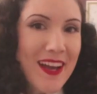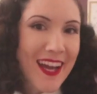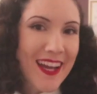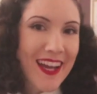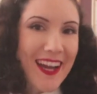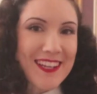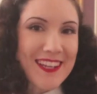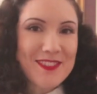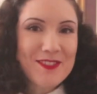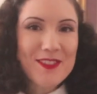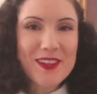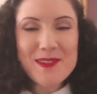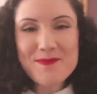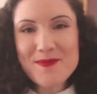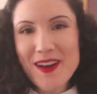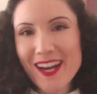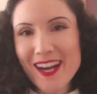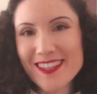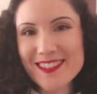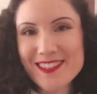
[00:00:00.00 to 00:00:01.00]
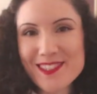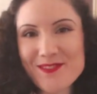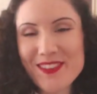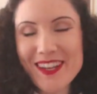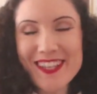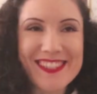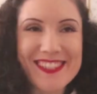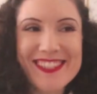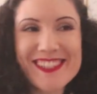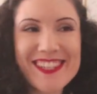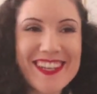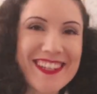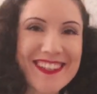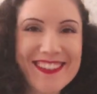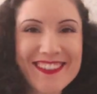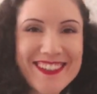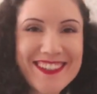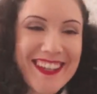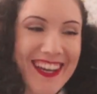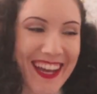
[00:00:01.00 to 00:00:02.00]
Hi guys, welcome back to my
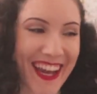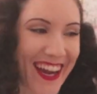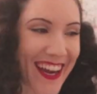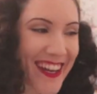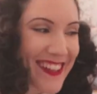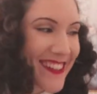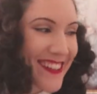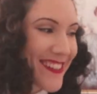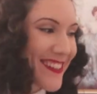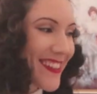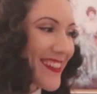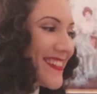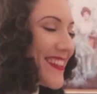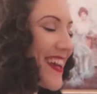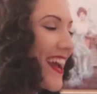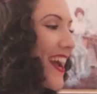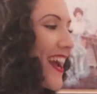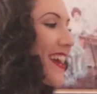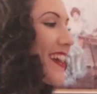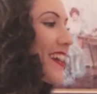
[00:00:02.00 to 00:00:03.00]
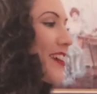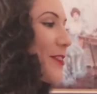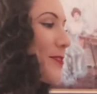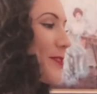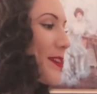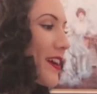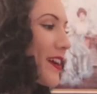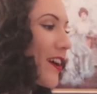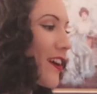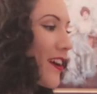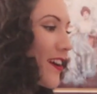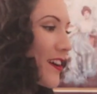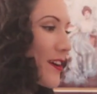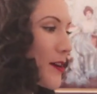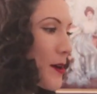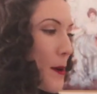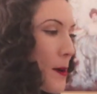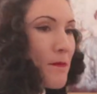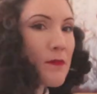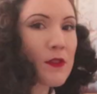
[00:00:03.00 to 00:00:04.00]
channel, and today we
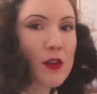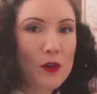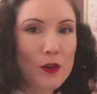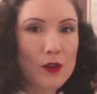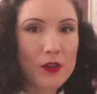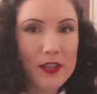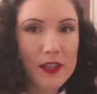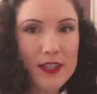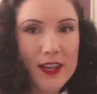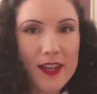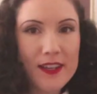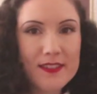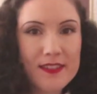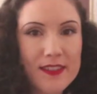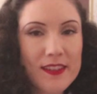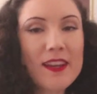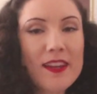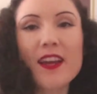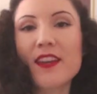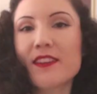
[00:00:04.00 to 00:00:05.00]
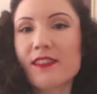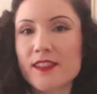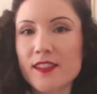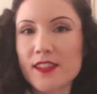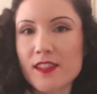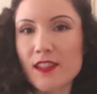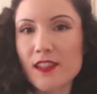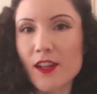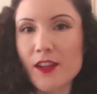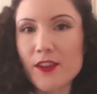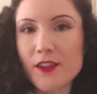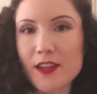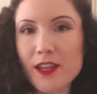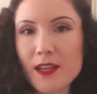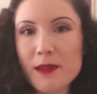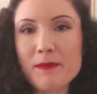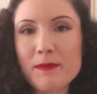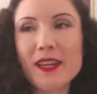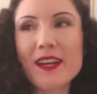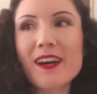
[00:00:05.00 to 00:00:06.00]
are organizing and
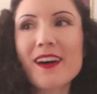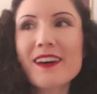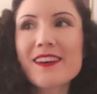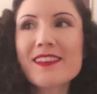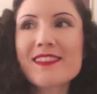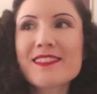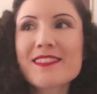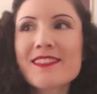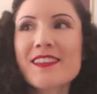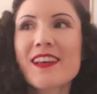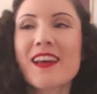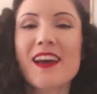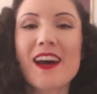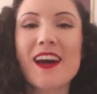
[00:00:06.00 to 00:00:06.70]
decluttering because